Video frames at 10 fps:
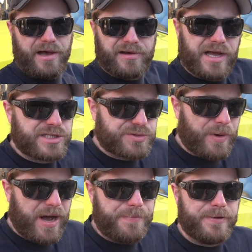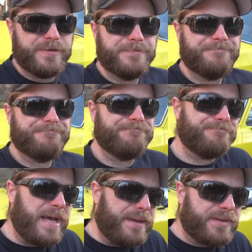LS swap,
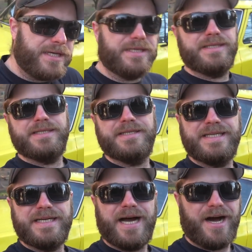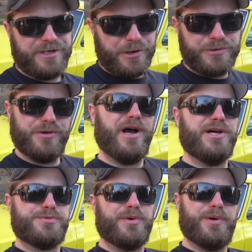maybe. I know you
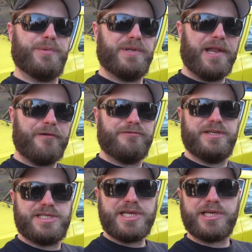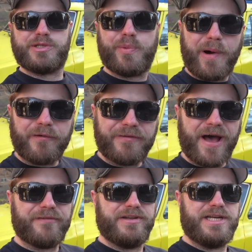guys really would love to see a 12
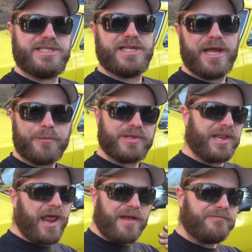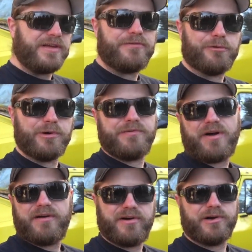valve in this thing with an MB
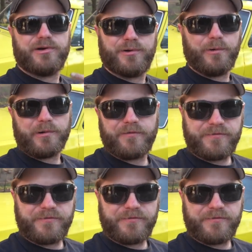4500 or a